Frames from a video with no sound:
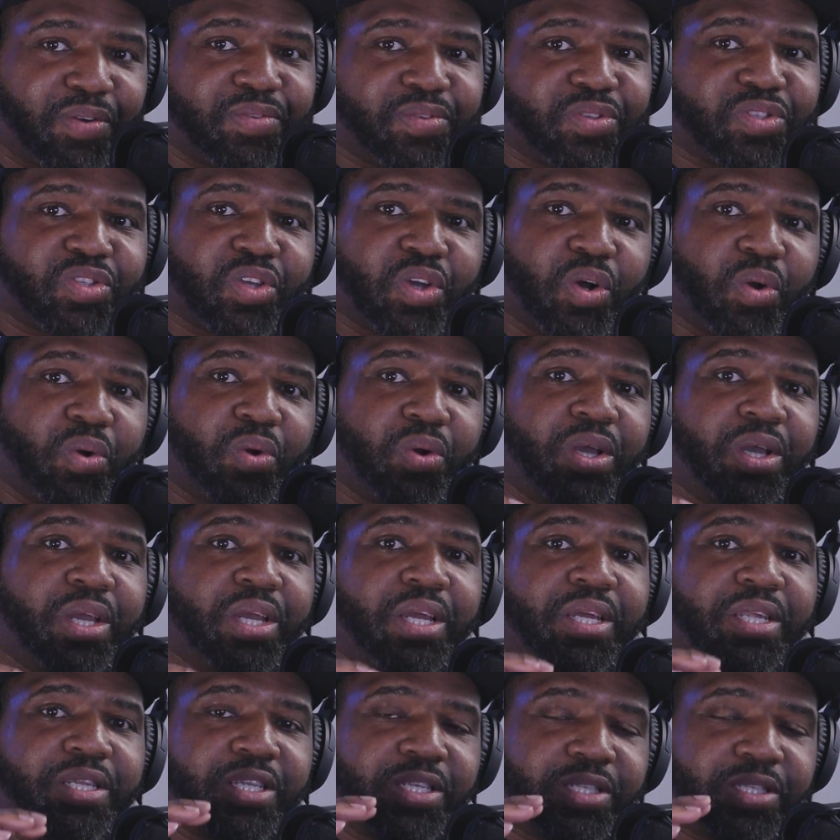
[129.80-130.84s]
over. So
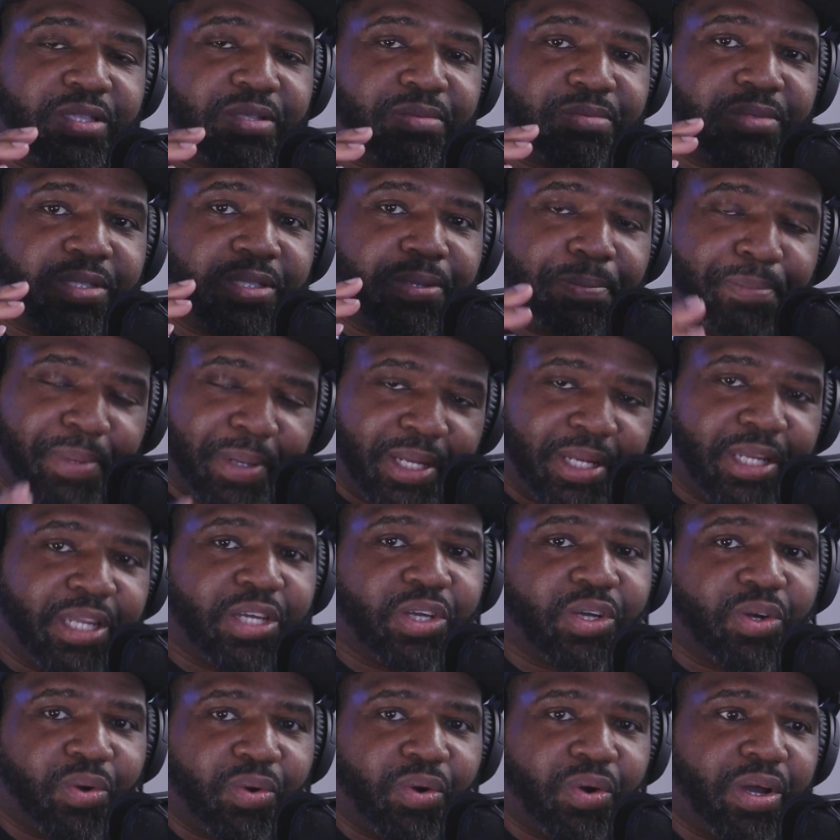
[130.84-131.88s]
the
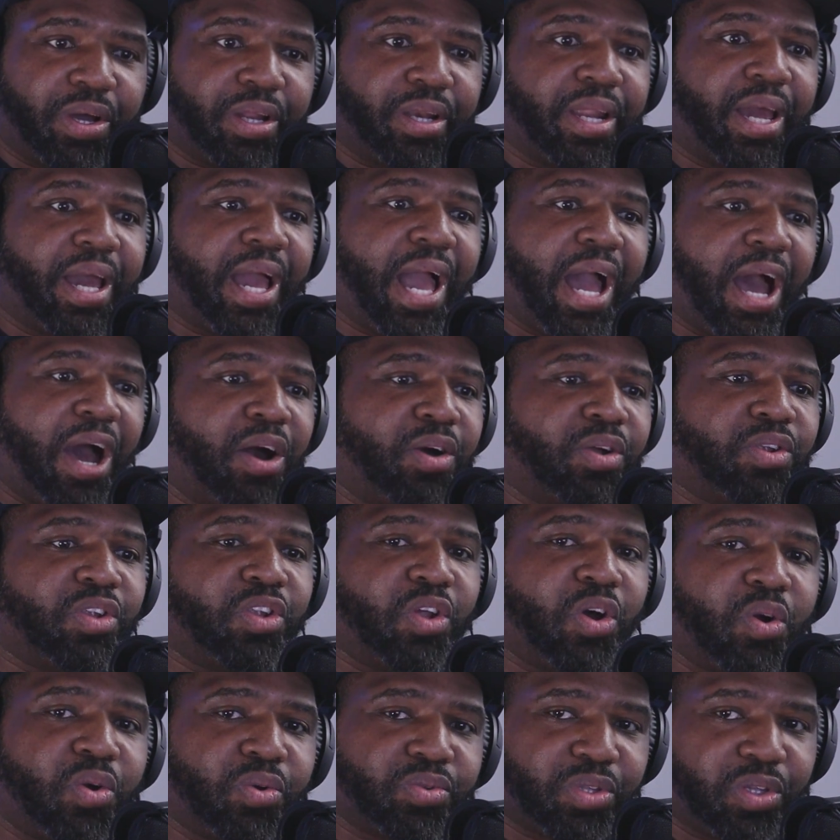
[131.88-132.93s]
depending on how
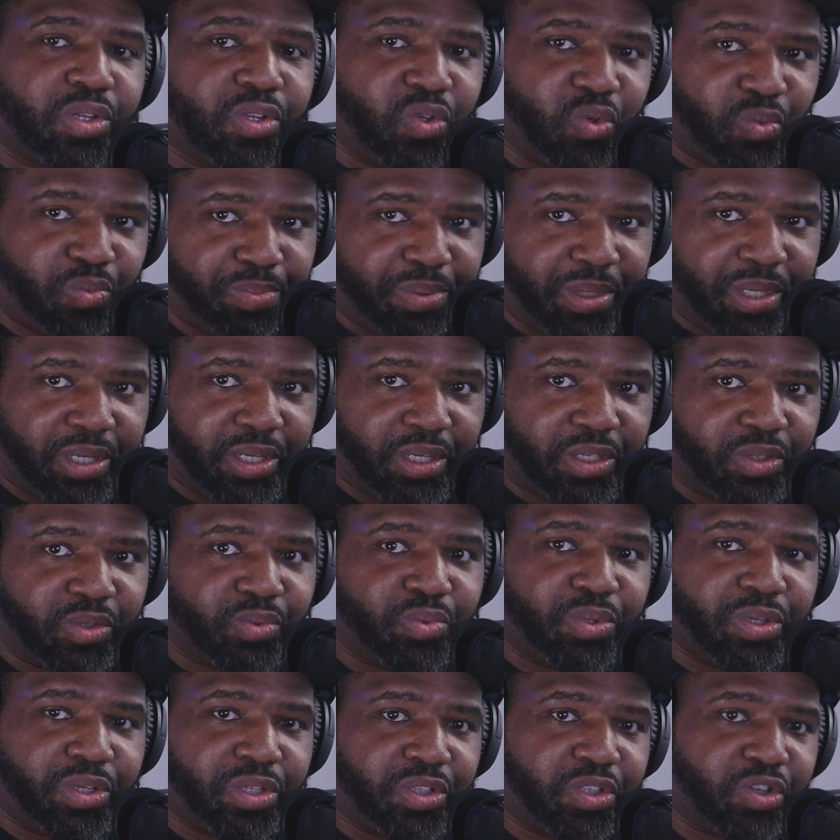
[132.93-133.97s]
long the loop is
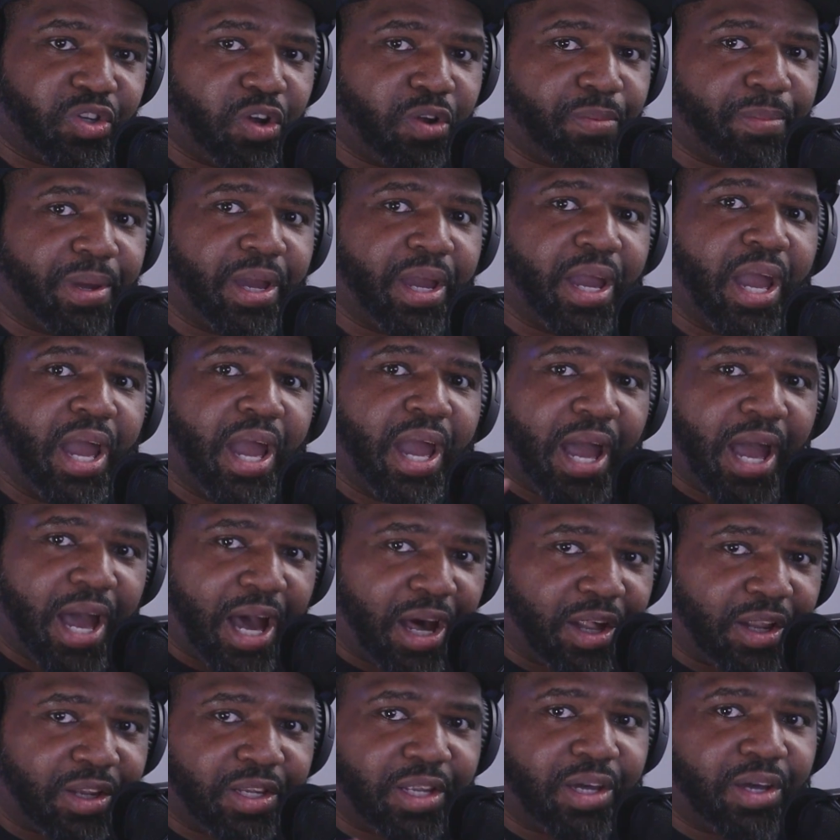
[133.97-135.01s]
will determine
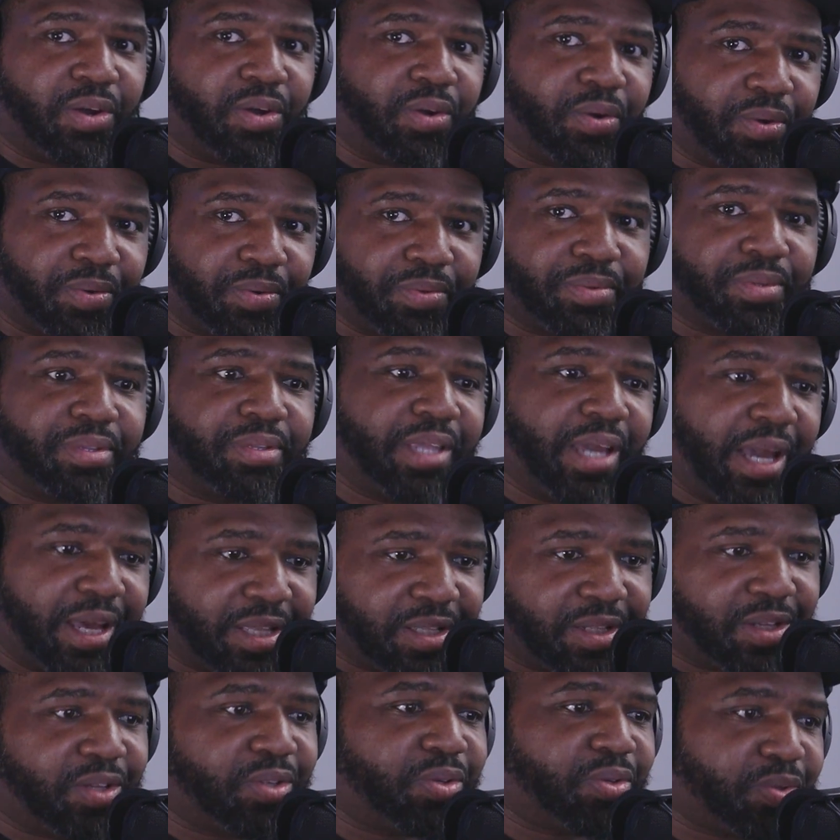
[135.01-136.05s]
how long
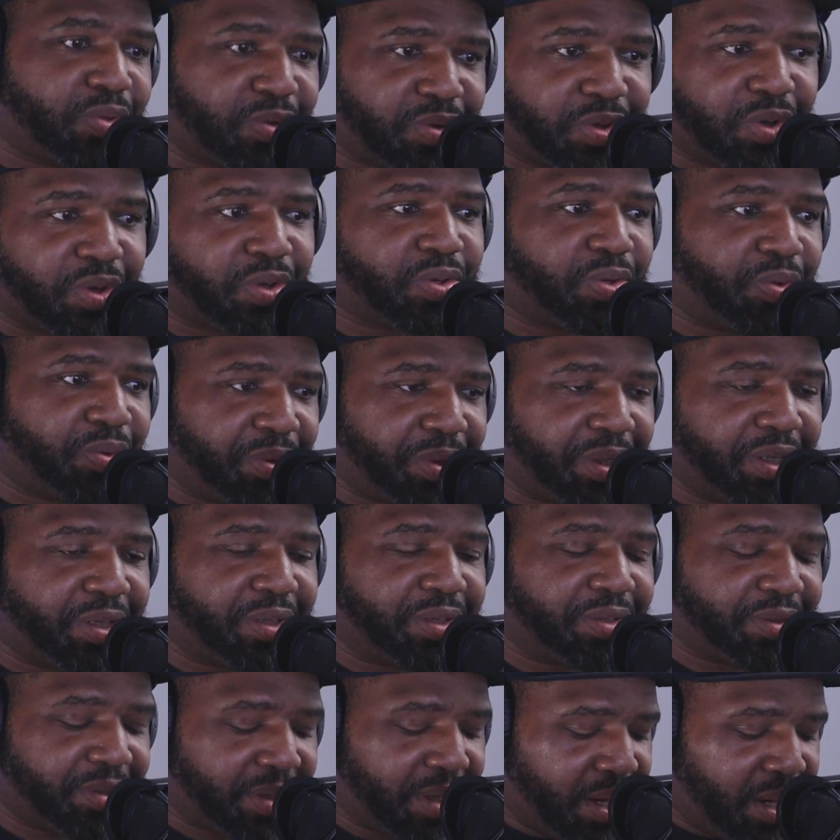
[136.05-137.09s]
that little circle
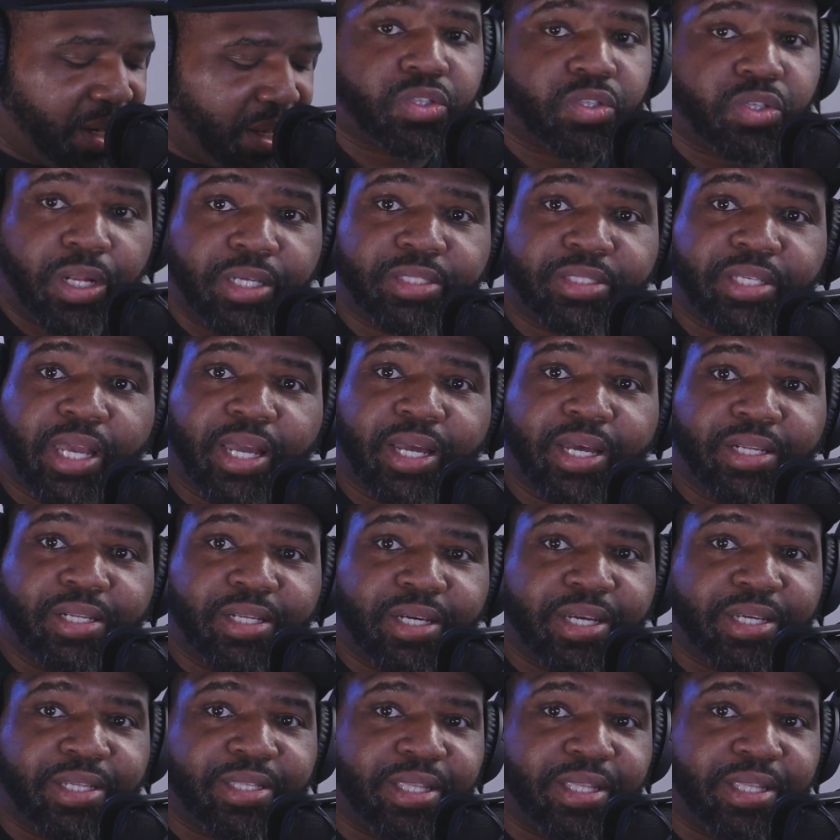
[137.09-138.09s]
is. So let's take a look